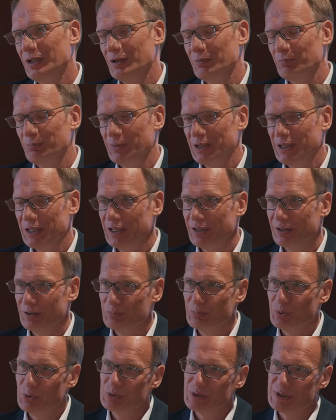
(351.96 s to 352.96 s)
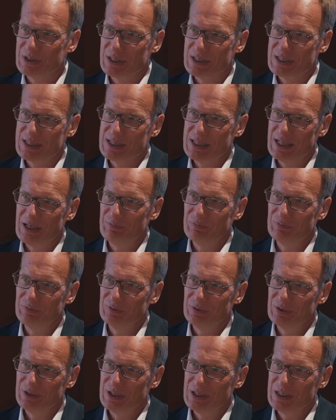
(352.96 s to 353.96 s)
meaning the Polestar
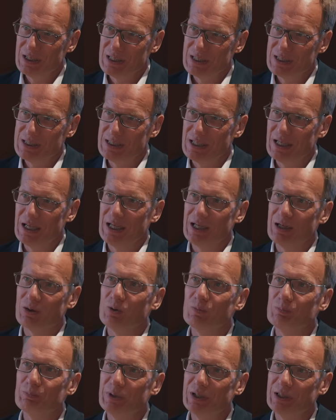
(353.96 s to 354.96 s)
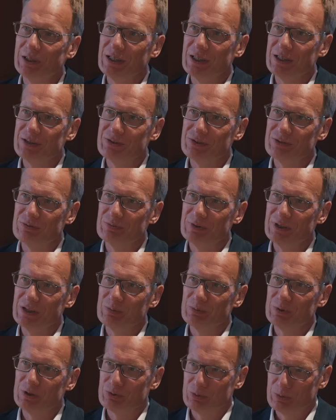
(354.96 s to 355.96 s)
7 is a compact SUV,
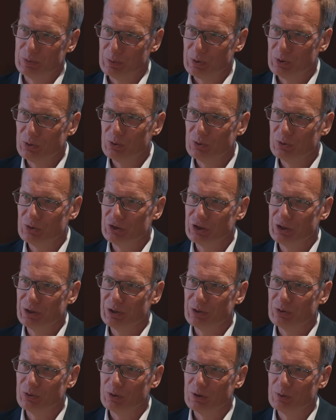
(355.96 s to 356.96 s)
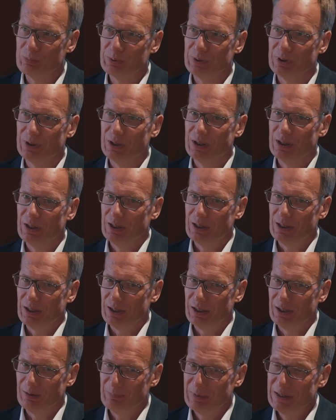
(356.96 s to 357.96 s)
which we will launch in Europe.
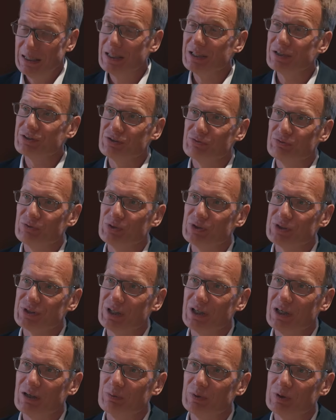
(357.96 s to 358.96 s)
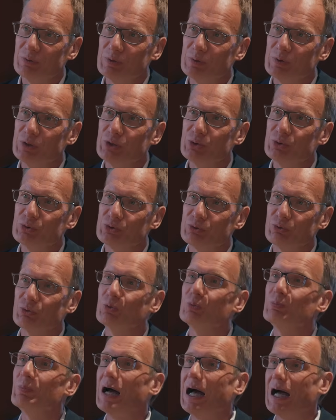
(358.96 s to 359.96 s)
And that is the first car where we will use
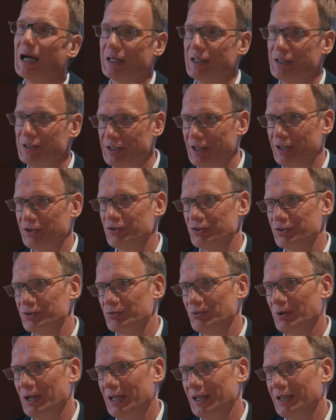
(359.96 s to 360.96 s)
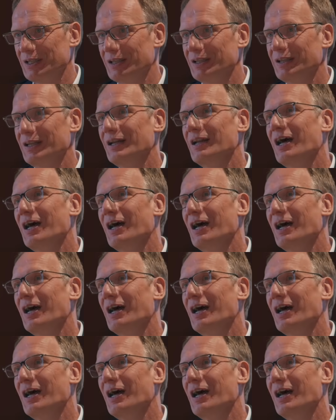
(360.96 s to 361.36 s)
group architectures, right? And then